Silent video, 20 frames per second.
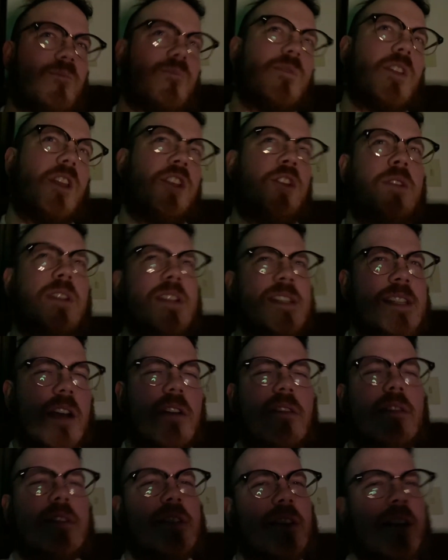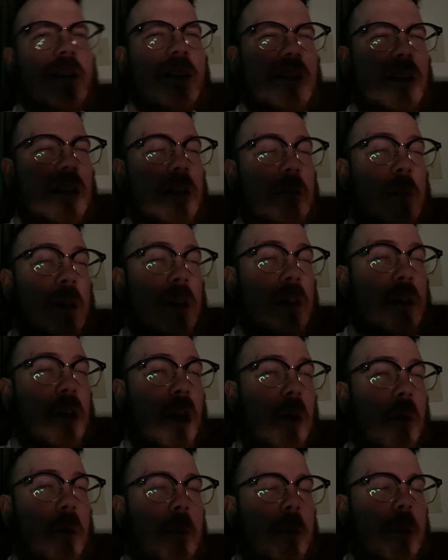You can tell it's a little bit
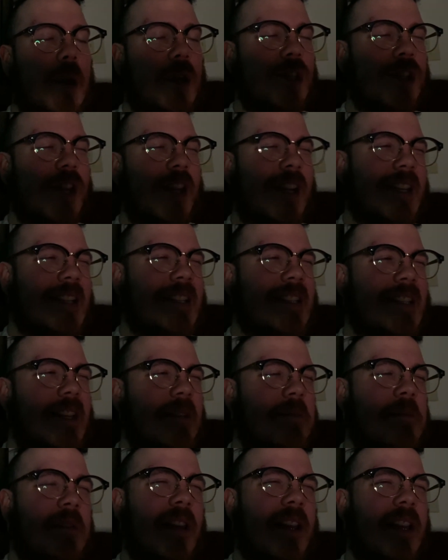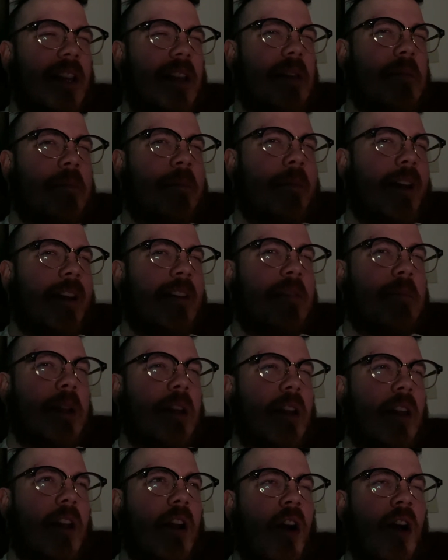lower budget, and it seemed like it might have been
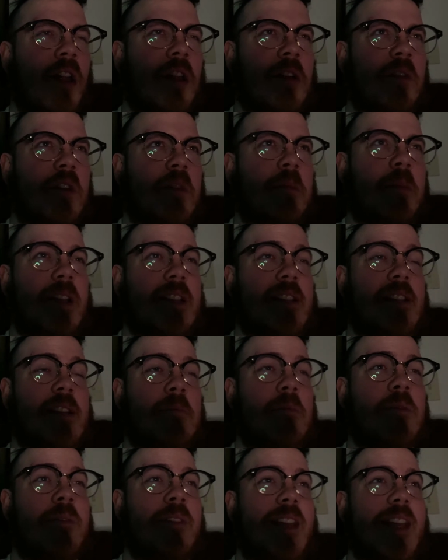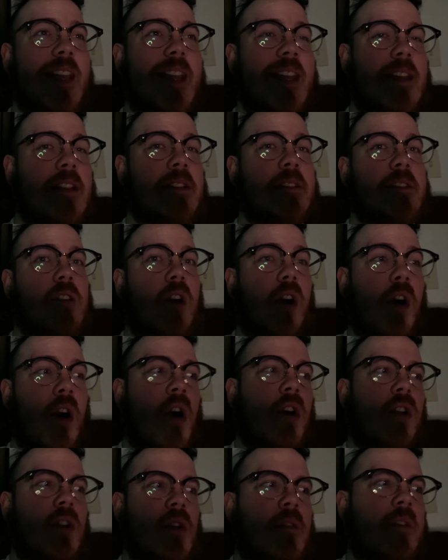like all over the place, and the movie is
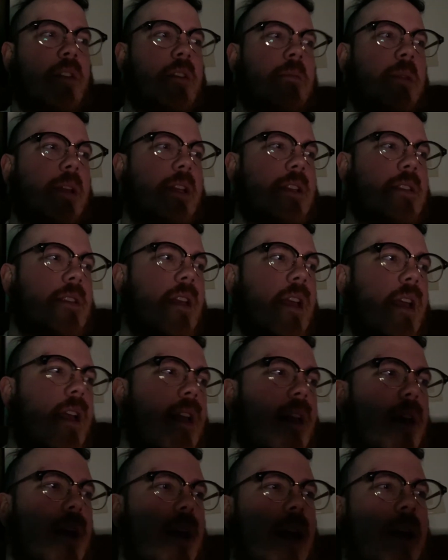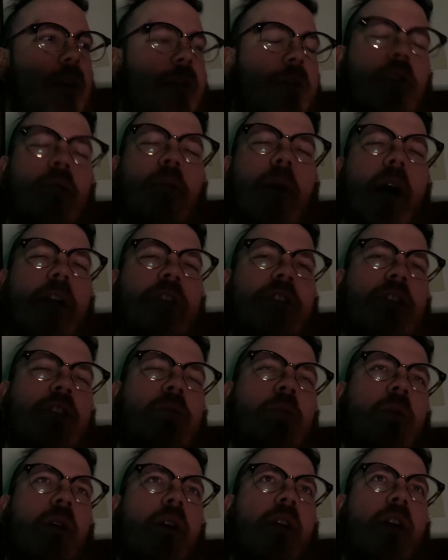all over the place. If you watch
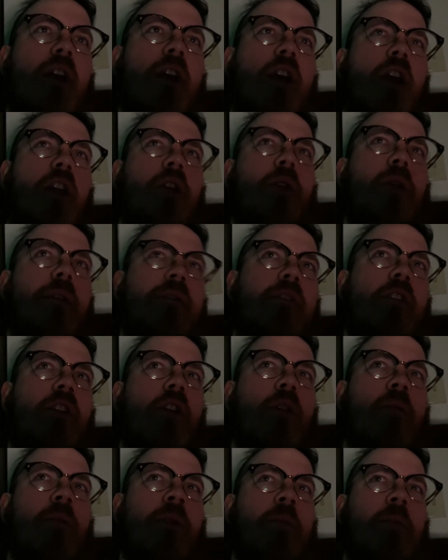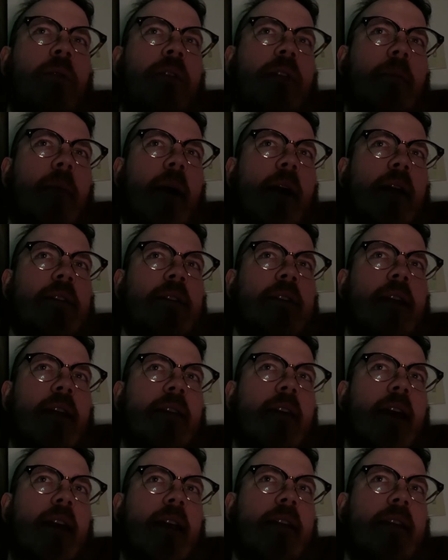this one, you have to go in with the mindset
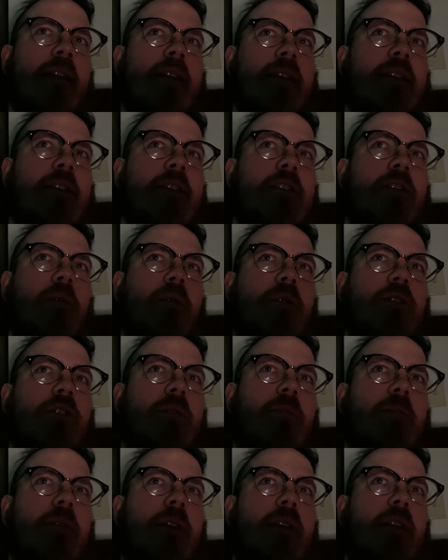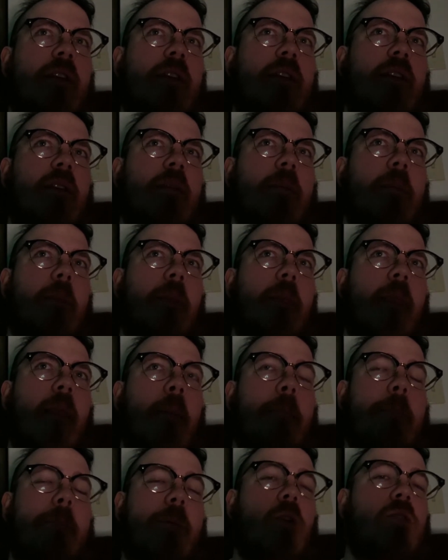that this is going to be
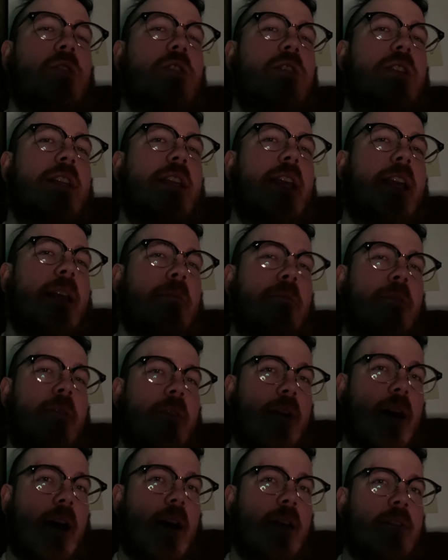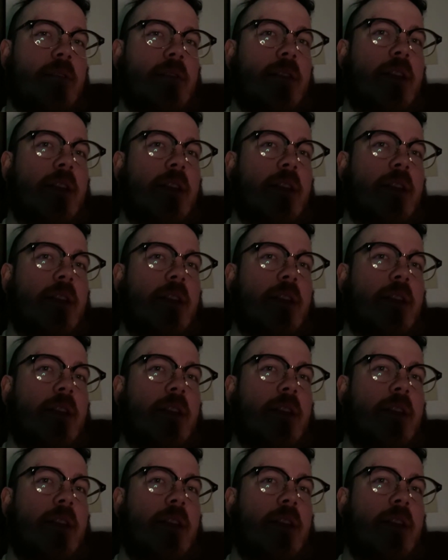mostly improvised.